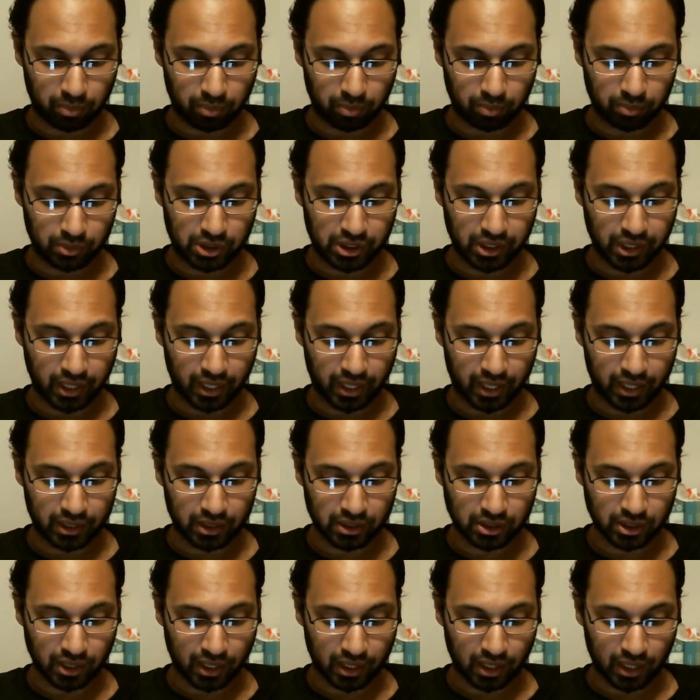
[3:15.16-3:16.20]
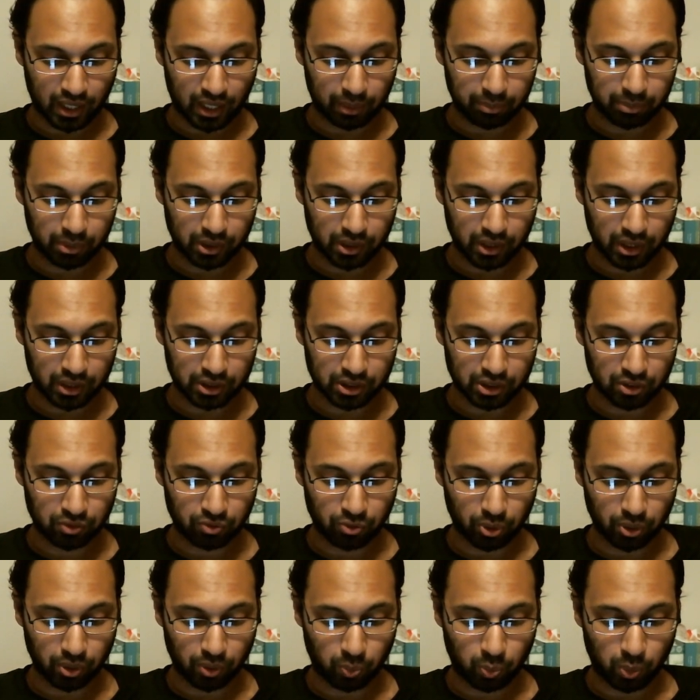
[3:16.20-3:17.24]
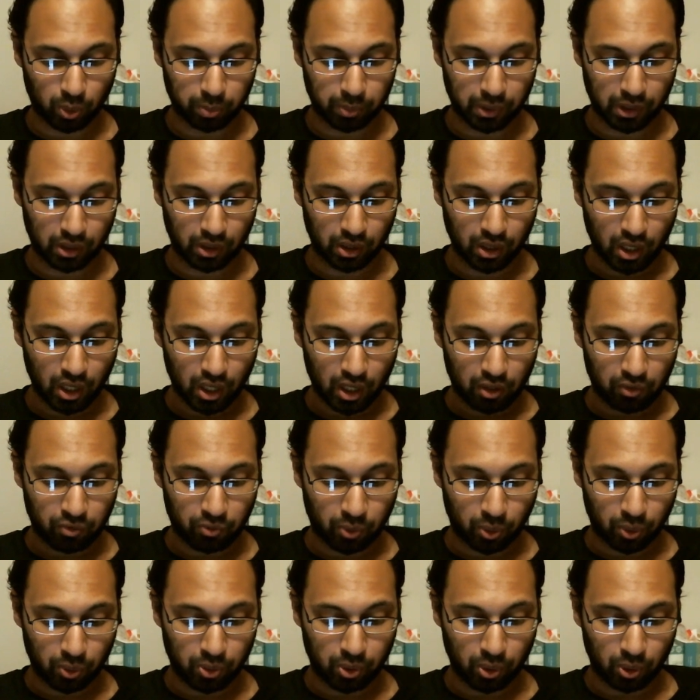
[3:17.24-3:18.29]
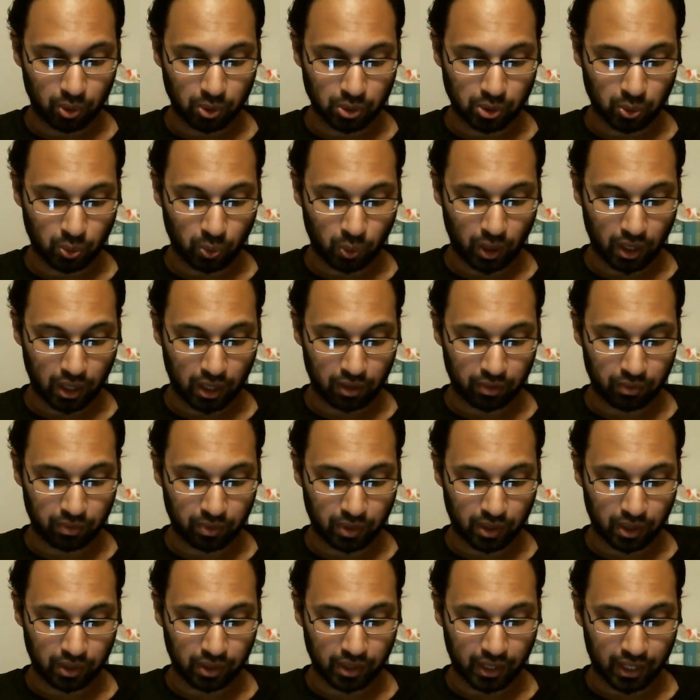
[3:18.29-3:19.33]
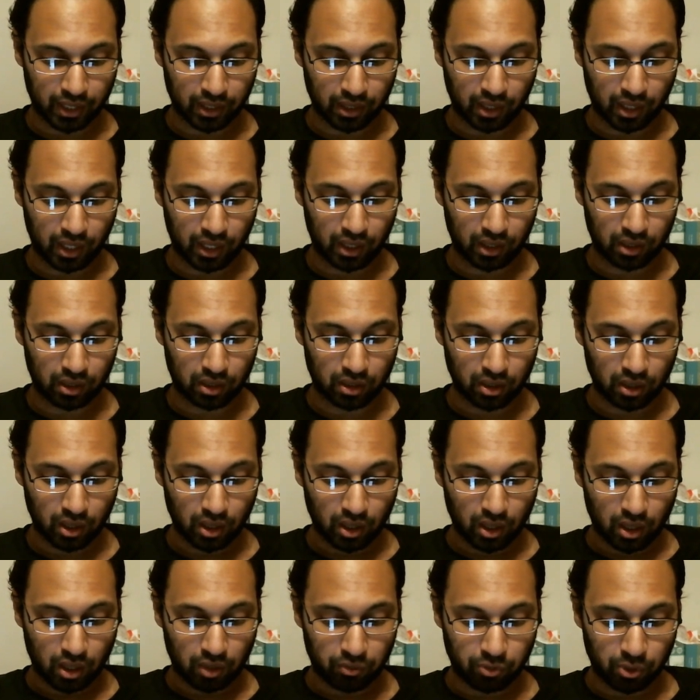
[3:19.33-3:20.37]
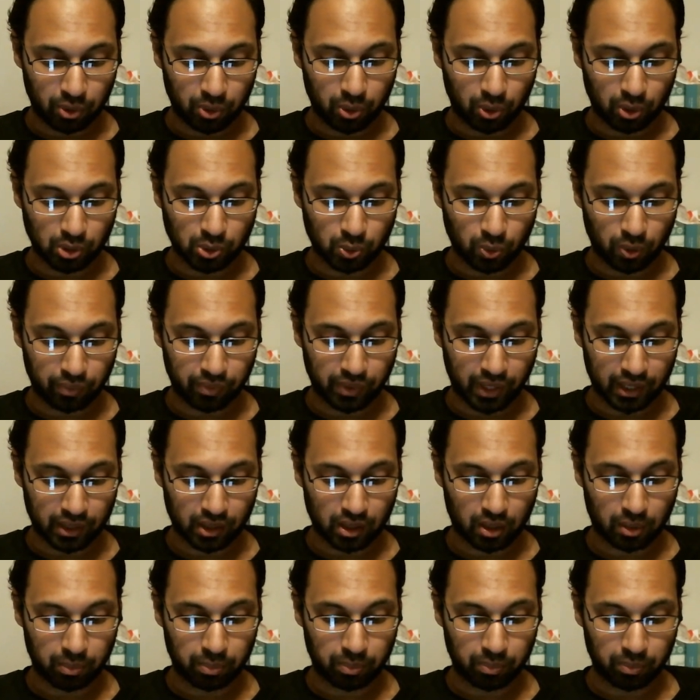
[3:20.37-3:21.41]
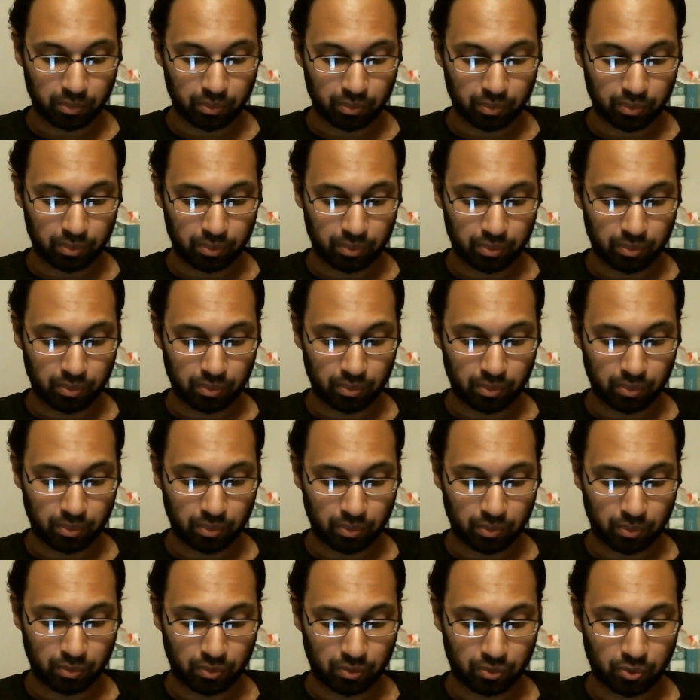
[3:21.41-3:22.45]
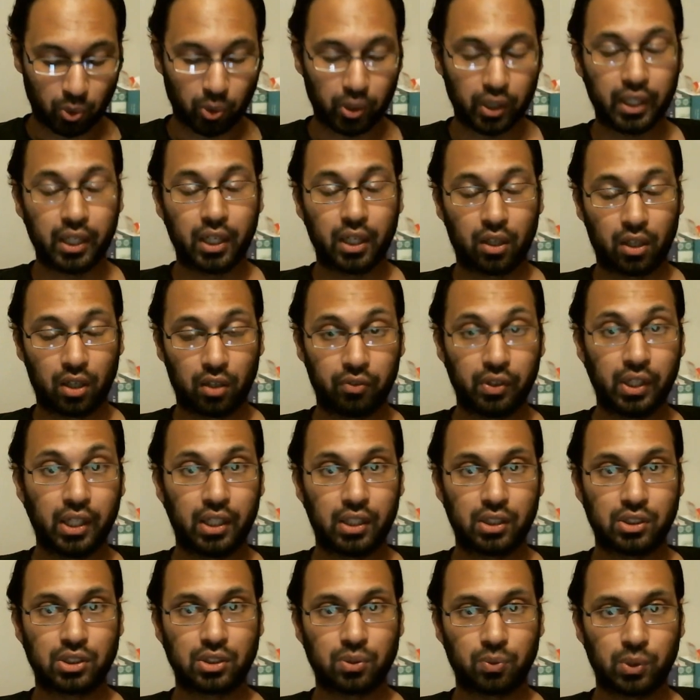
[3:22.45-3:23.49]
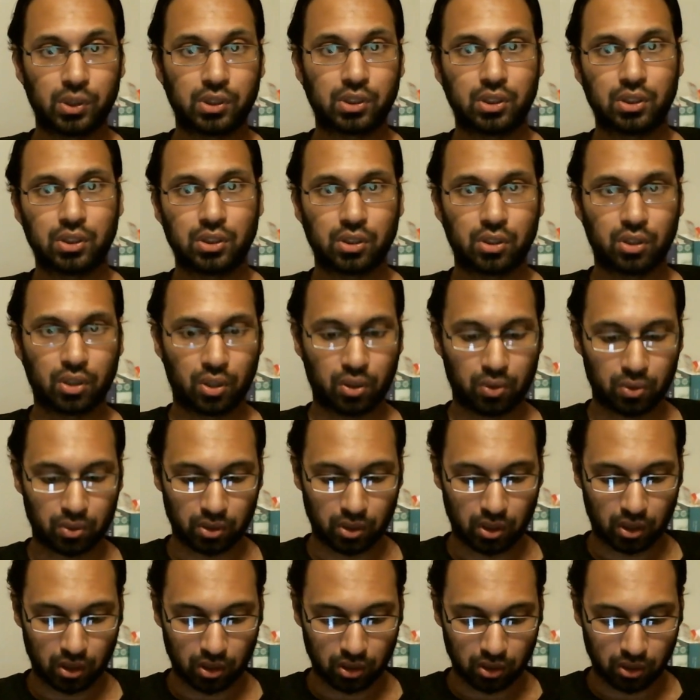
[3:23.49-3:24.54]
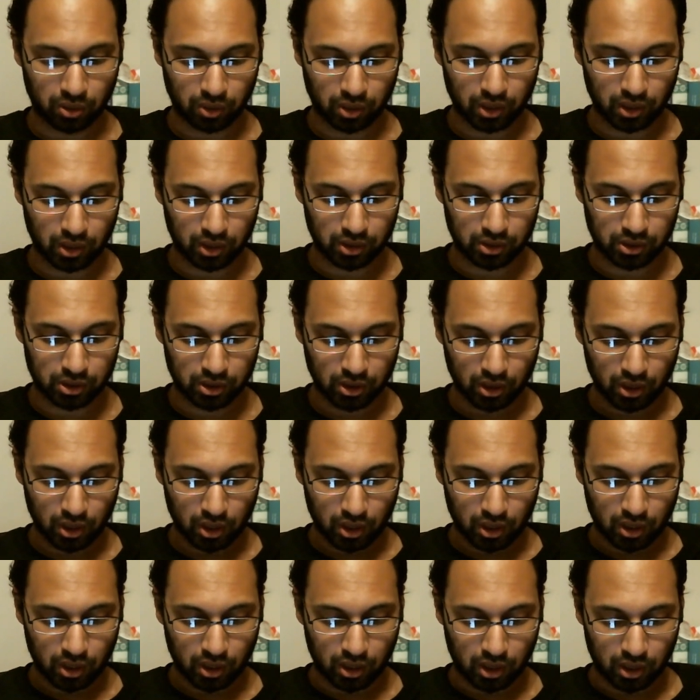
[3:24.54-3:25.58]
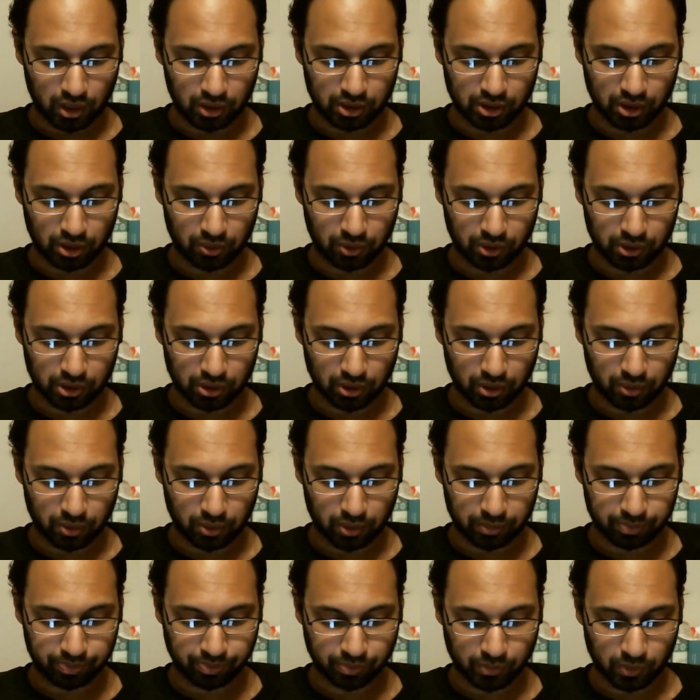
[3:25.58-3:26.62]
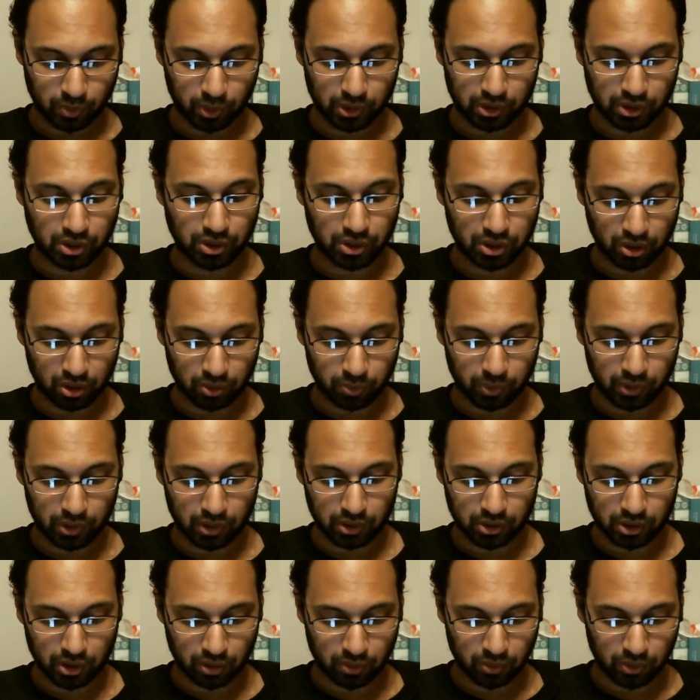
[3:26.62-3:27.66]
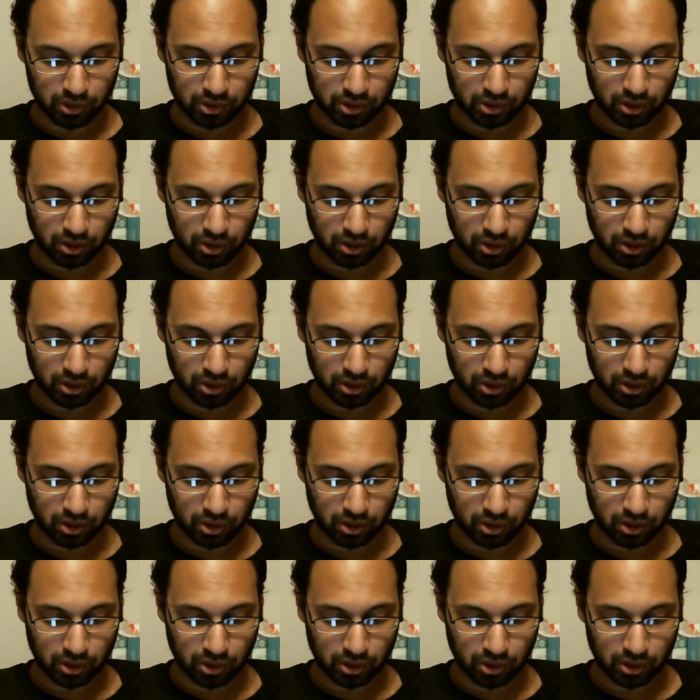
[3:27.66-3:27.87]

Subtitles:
jihad is not an obligation for the woman, for those who have for those who have not come of age, which is little kids, etc., which is children, etc.